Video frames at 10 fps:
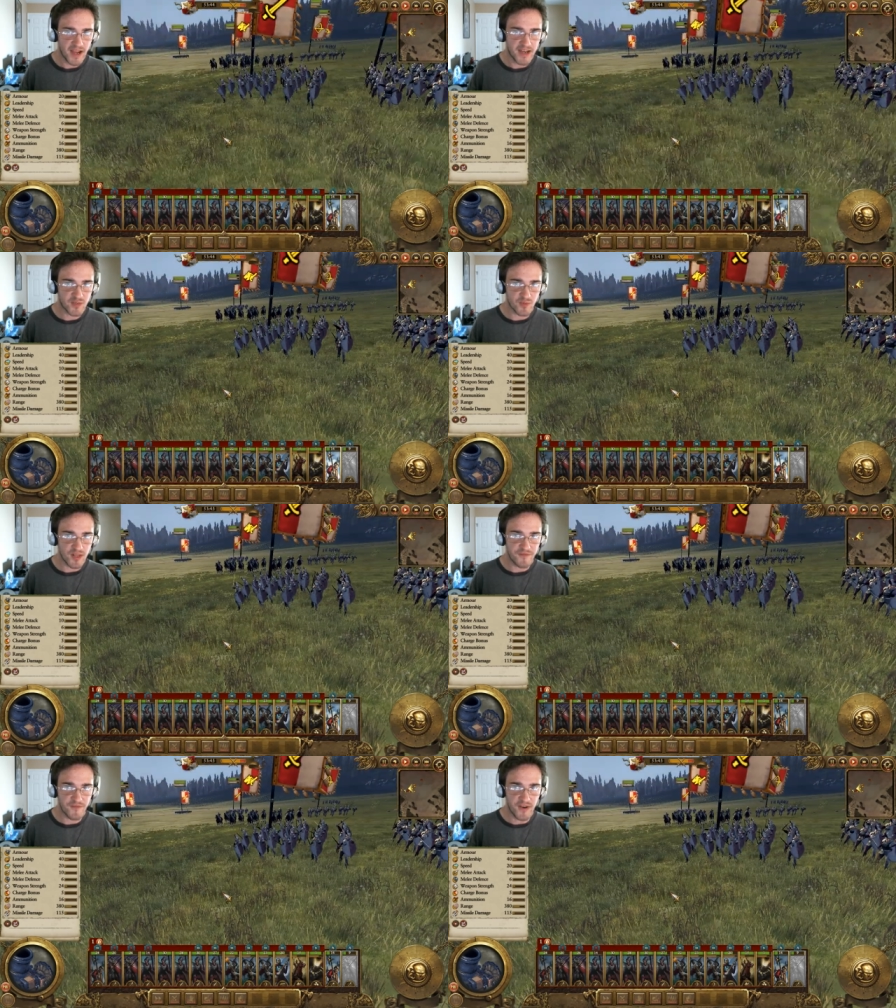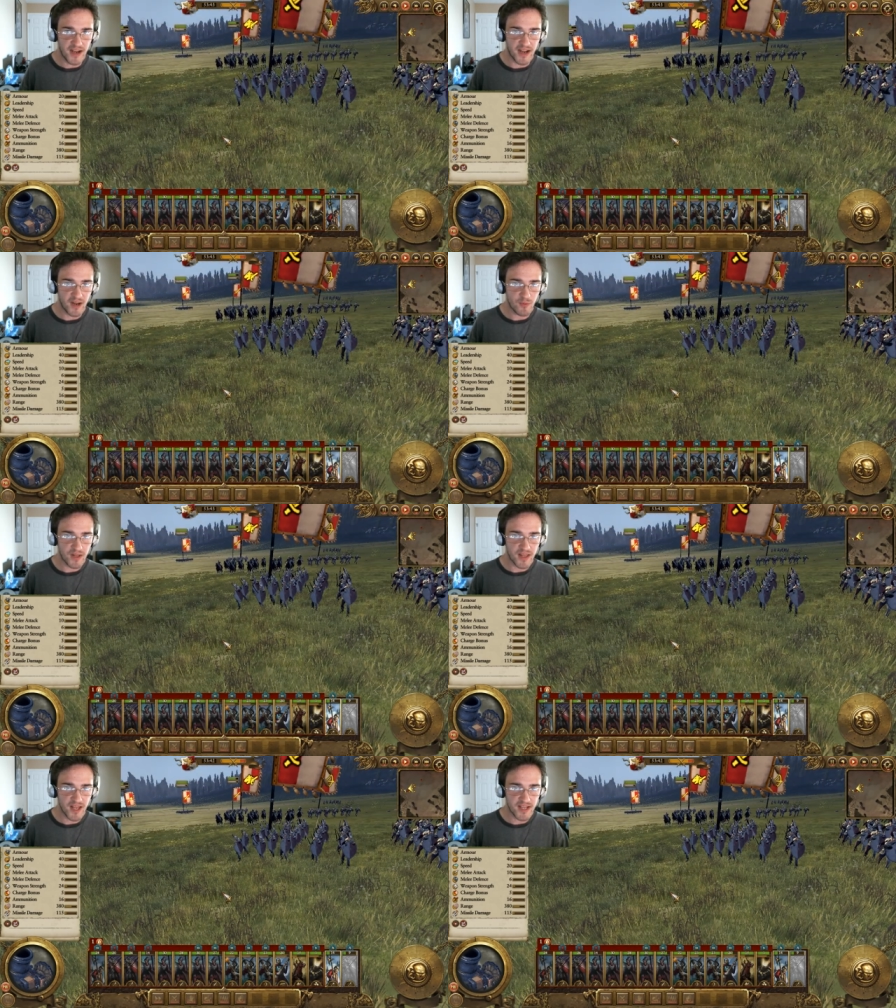And it's really fun. I
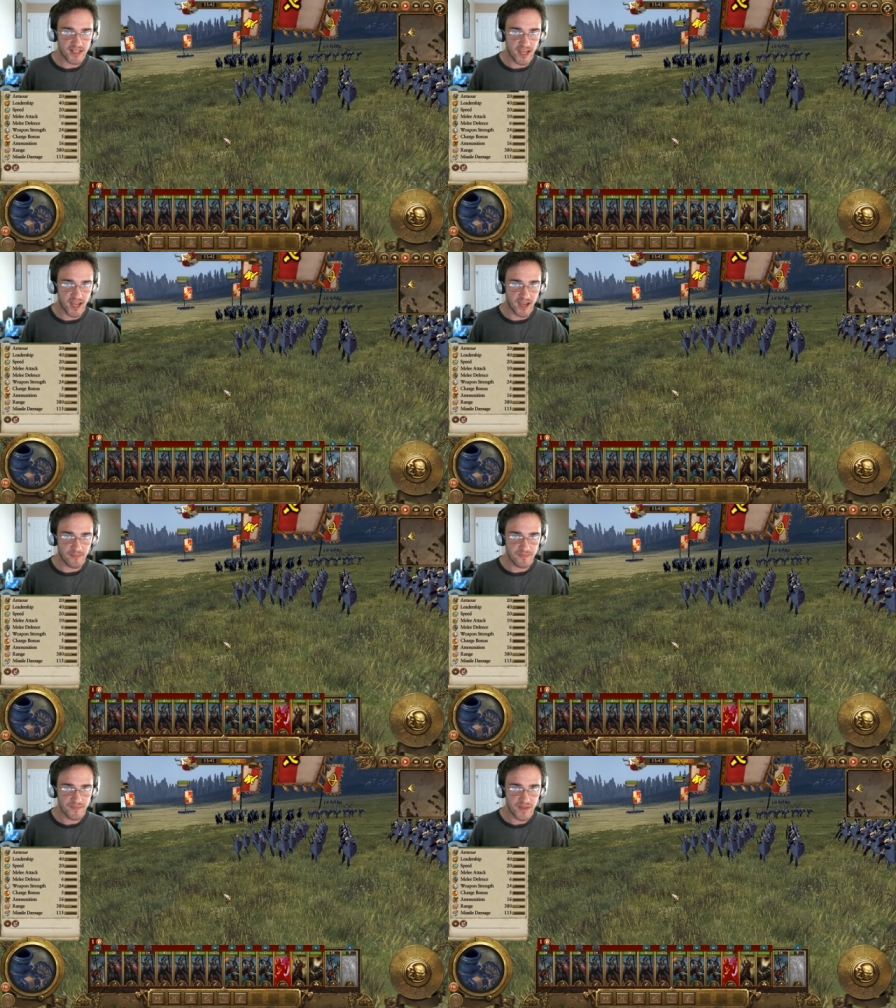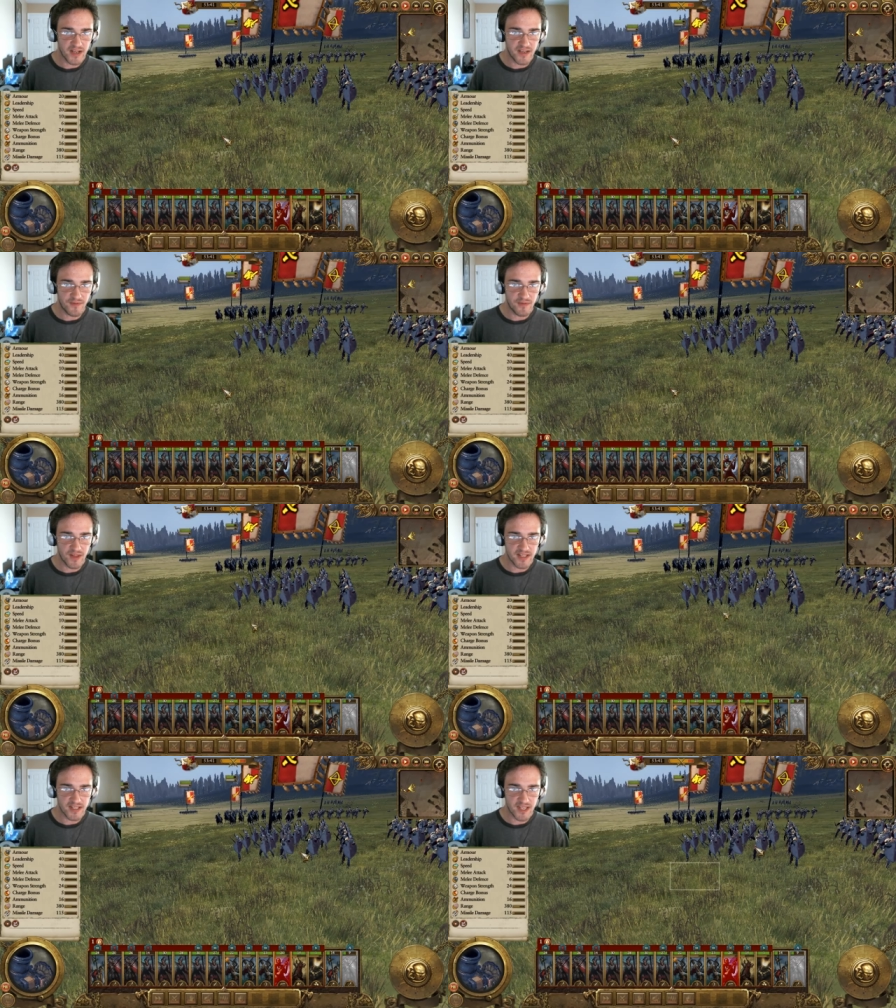really like the game. I
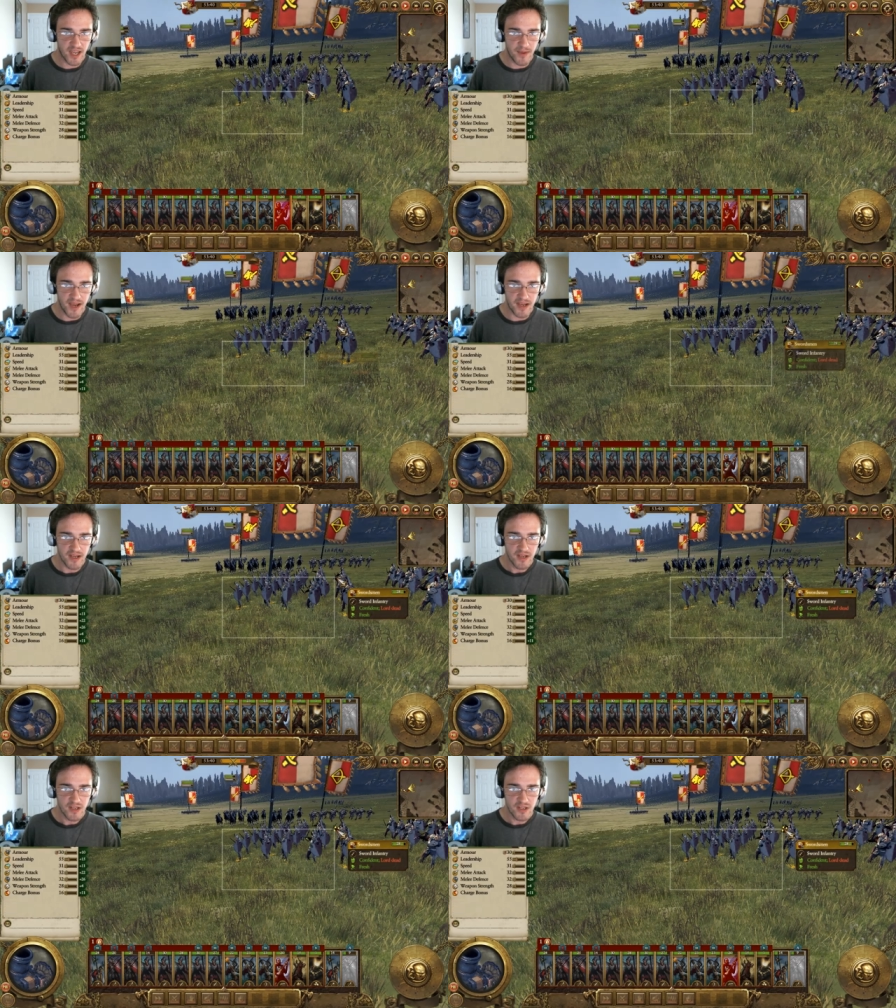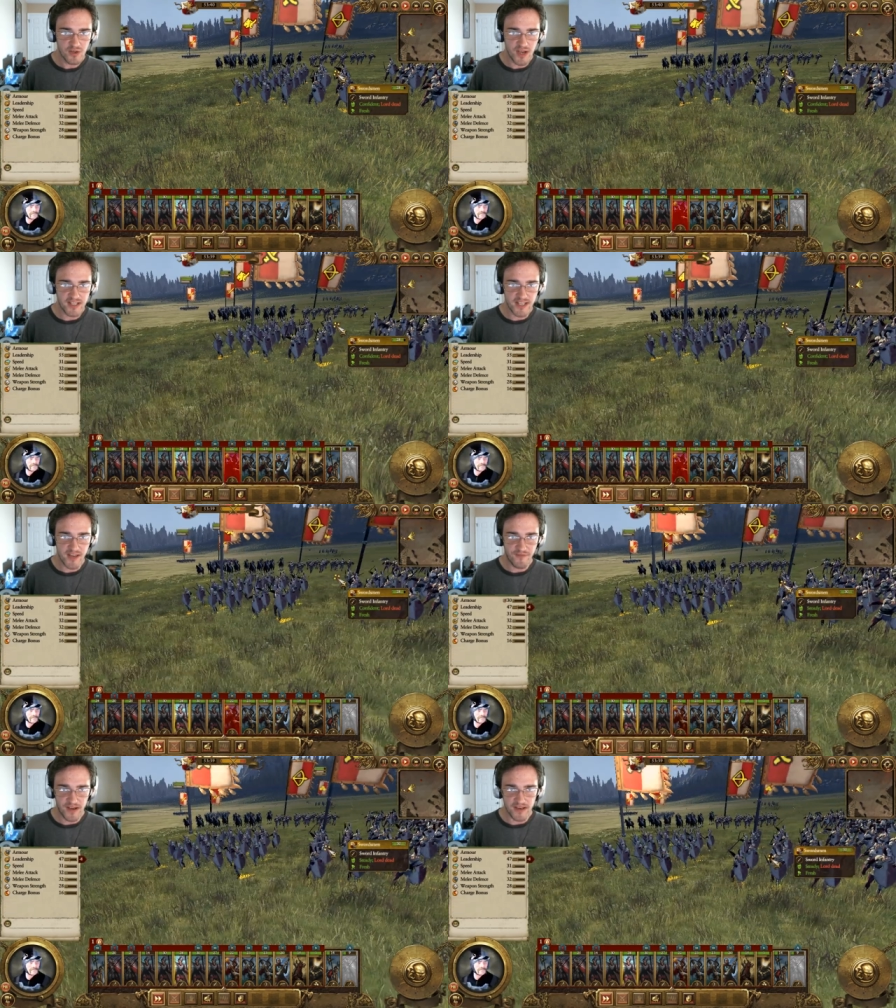definitely like the game. Hey, you guys
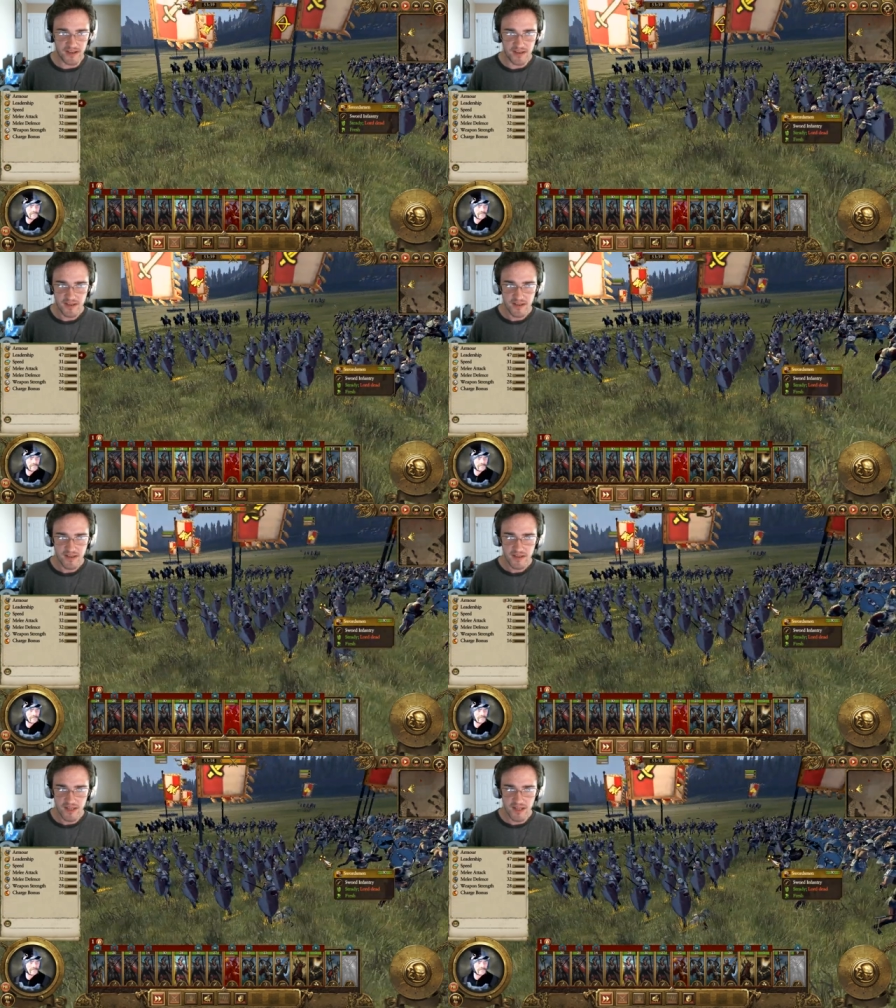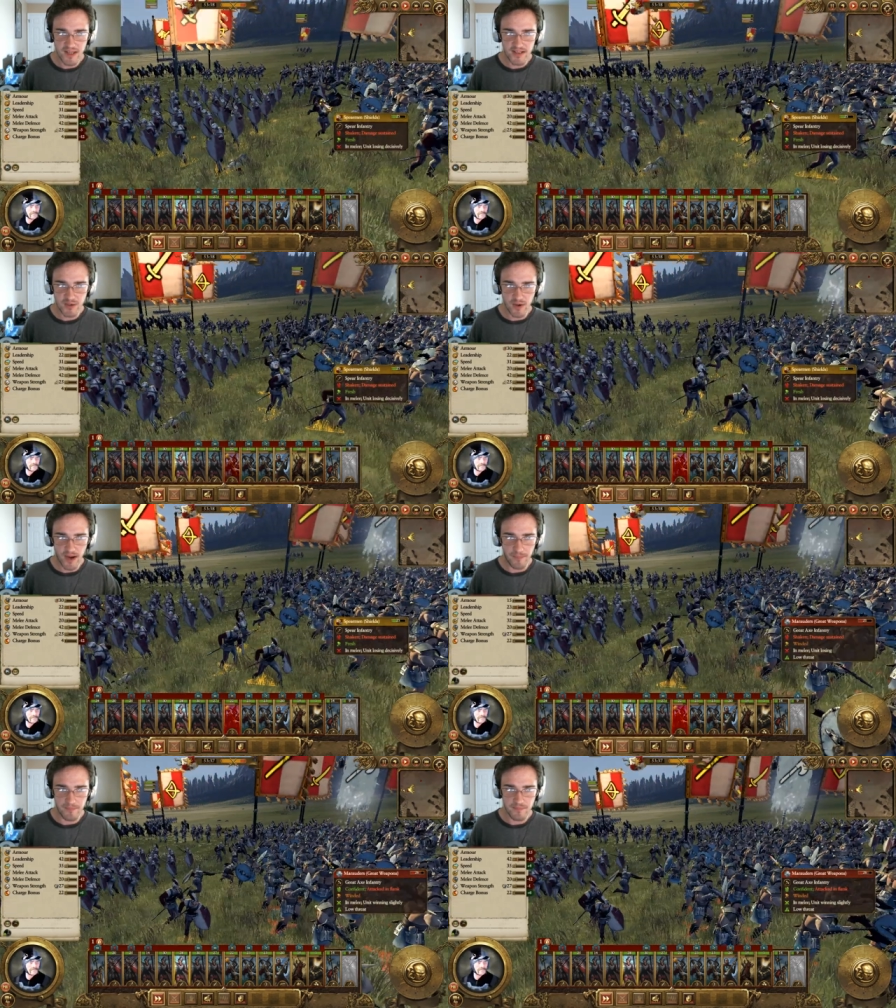ain't fighting. Get in that
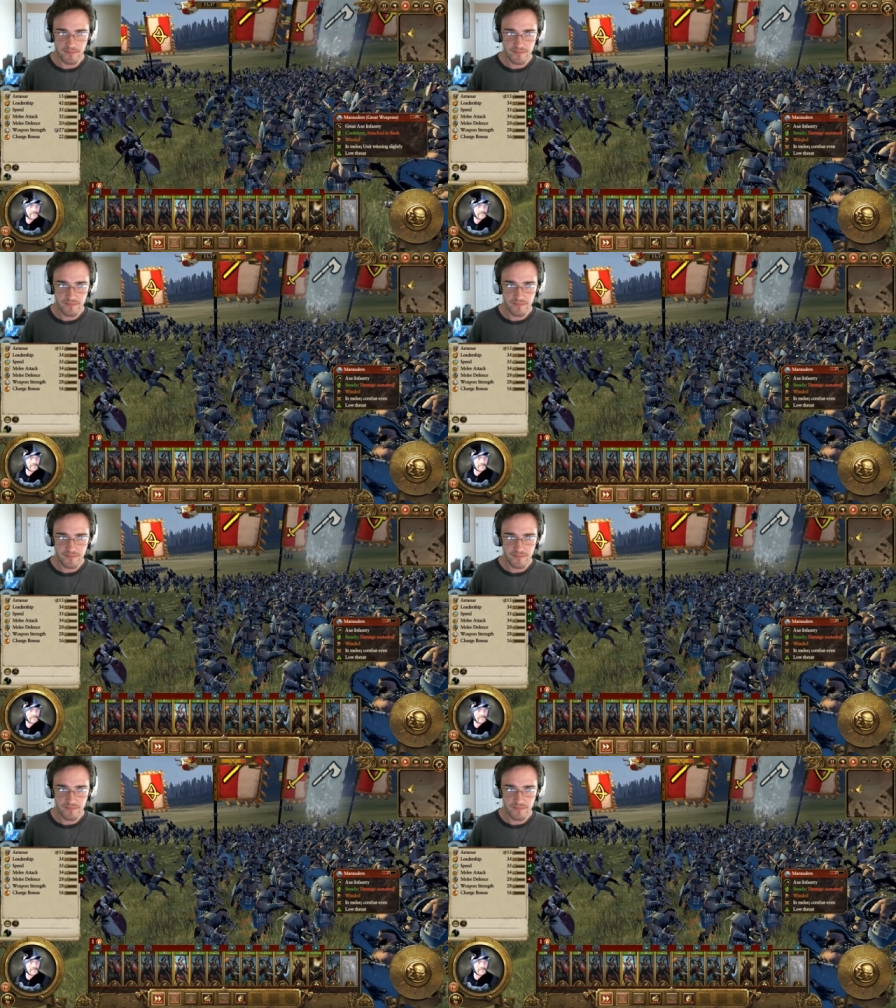scrap.